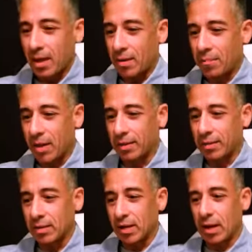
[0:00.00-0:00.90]

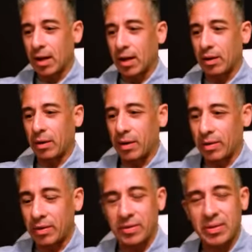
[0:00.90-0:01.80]
but uh,
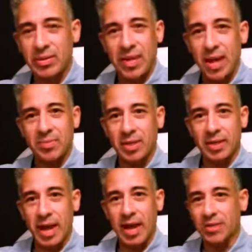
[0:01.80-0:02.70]
it's the same
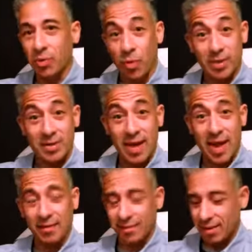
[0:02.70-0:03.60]
today as it was
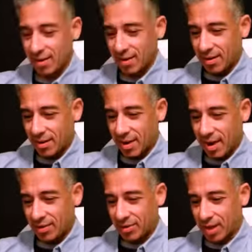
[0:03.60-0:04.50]
then.
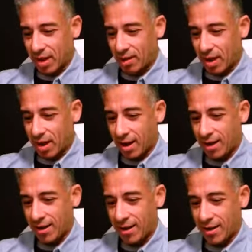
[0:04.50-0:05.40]
And so,
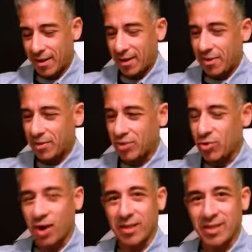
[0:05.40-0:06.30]
uh,
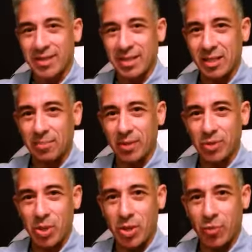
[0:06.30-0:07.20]
struggle is
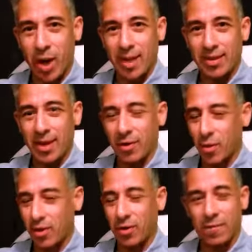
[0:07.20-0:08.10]
discipline, doing the right
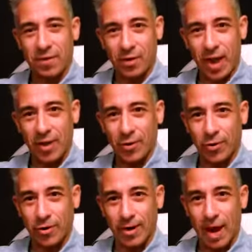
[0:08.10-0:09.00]
thing, whether you feel like
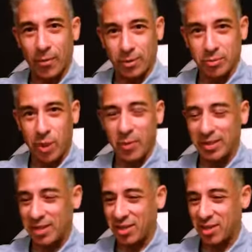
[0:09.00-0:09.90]
it or not, which is what
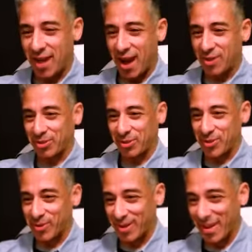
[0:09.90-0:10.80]
we teach at our
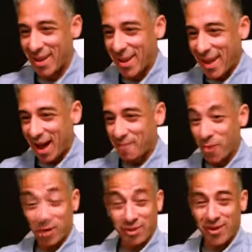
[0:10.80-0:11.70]
school,
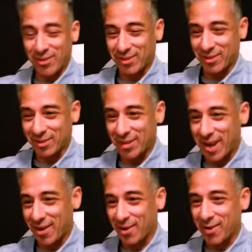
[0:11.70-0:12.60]
our martial arts school,
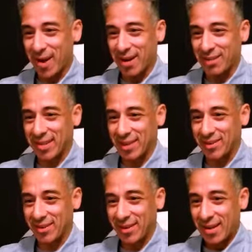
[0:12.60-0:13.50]
Dinoto Karate
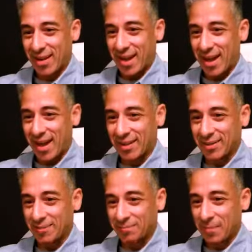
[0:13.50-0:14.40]
Center.
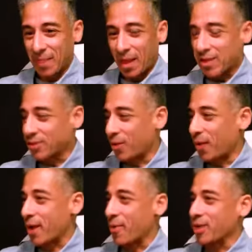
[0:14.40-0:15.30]
And
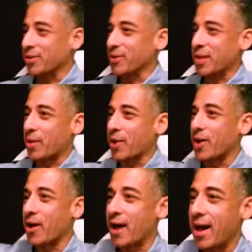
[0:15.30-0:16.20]
so, what I want to do is, I
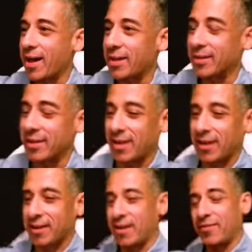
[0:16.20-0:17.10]
want to go ahead and
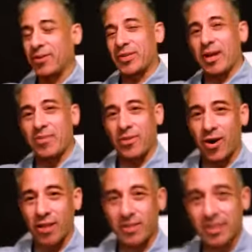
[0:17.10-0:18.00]
uh, give you some
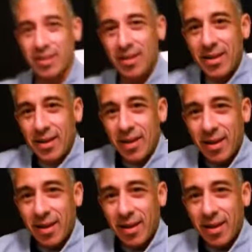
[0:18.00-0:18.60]
thoughts